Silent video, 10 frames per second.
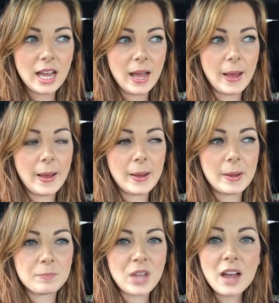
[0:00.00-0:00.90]

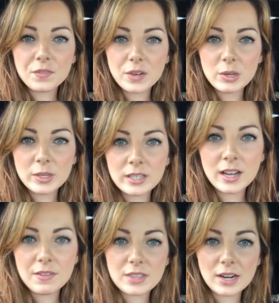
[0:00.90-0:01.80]
Not frequent
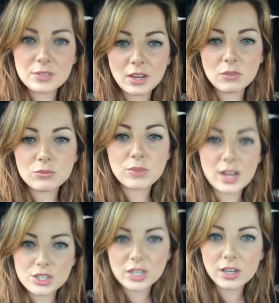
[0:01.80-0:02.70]
enough that I was like
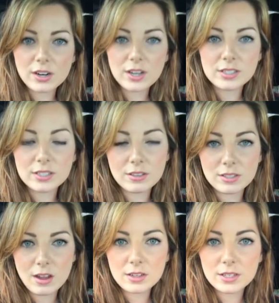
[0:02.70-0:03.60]
rushing her to the
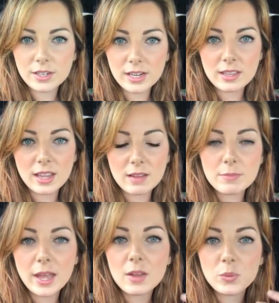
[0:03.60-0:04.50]
doctor or anything,
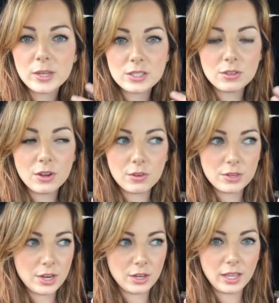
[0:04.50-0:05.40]
but we do go
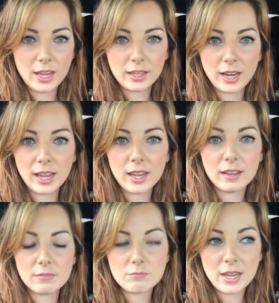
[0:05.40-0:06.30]
yearly, and I
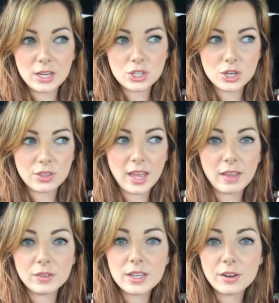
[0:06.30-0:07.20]
make sure that
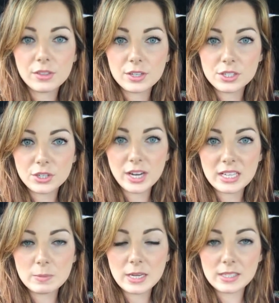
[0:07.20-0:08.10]
every year they're
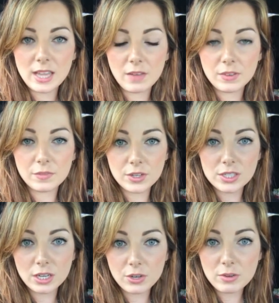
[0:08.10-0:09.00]
screened because they have a
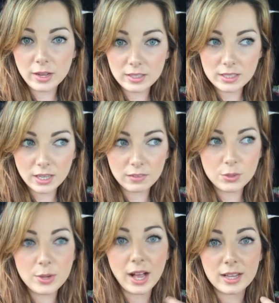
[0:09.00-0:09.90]
first-degree relative
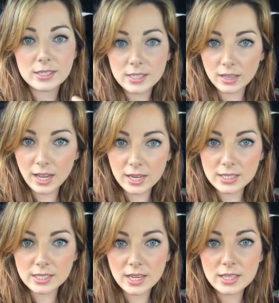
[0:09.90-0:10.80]
who has celiac
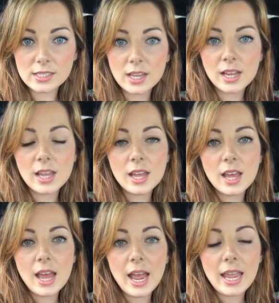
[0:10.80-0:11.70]
disease.
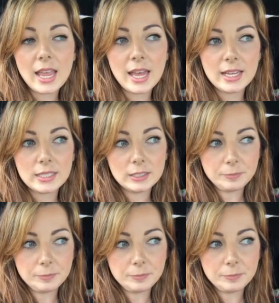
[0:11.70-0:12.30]
And